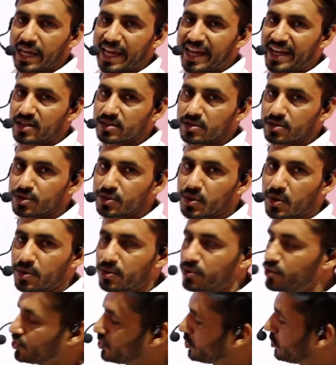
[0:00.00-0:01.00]
x is equal
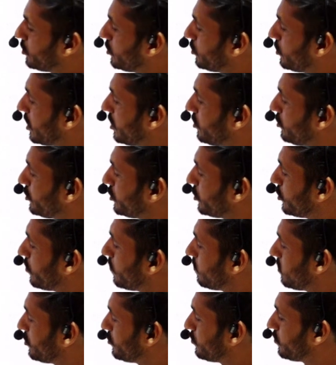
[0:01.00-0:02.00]
to 0, then
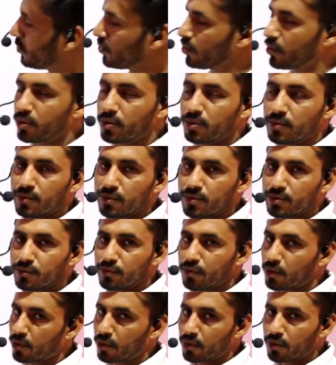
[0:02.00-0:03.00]
0 plus
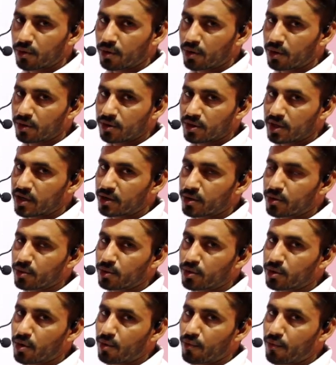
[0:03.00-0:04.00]
4, then
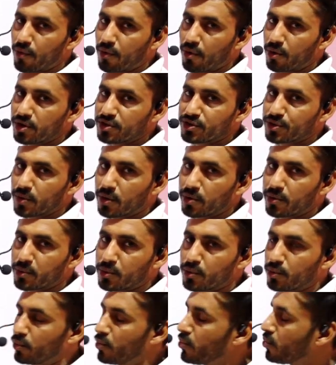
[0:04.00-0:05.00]
root of 4 is equal to
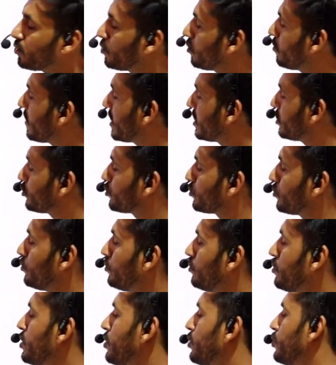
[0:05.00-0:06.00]
2 minus 2,
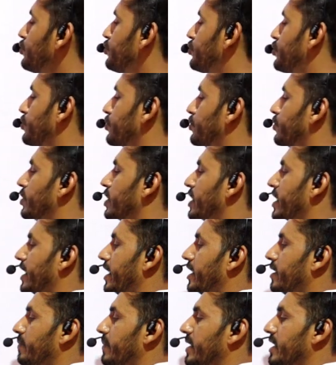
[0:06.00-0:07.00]
0.
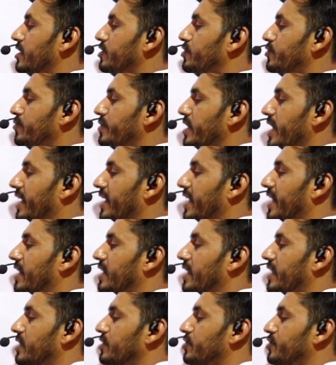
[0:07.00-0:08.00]
It means we are
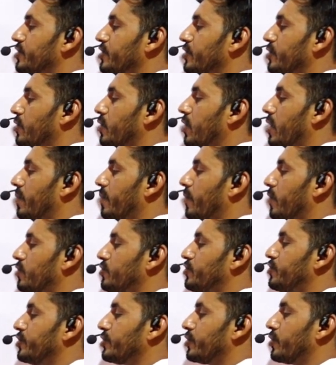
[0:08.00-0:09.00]
getting 0
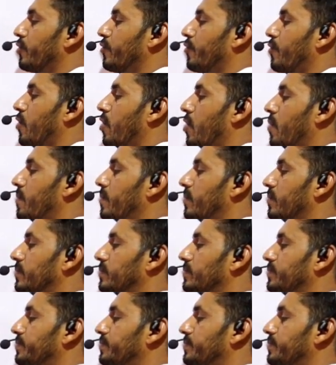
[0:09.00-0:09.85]
upon 0 form